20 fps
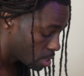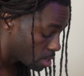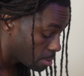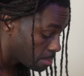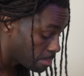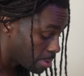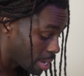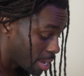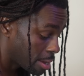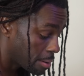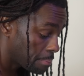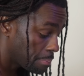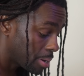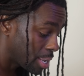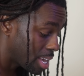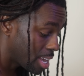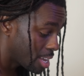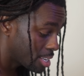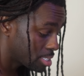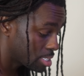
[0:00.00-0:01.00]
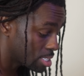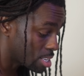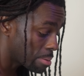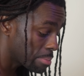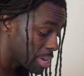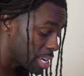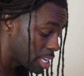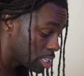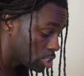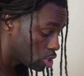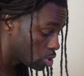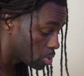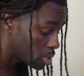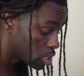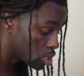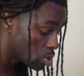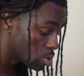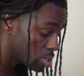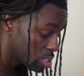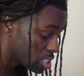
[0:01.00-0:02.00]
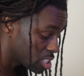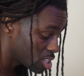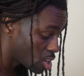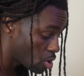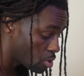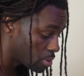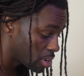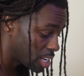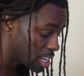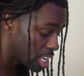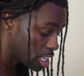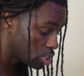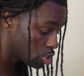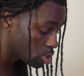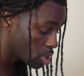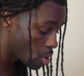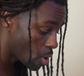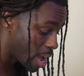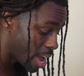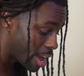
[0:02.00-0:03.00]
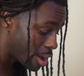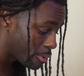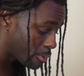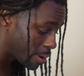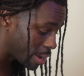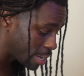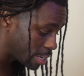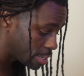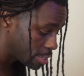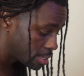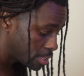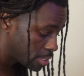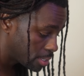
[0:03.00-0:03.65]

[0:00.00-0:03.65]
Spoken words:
Man, blessings. I'm gonna hit you as soon as it's over and let you know how it went.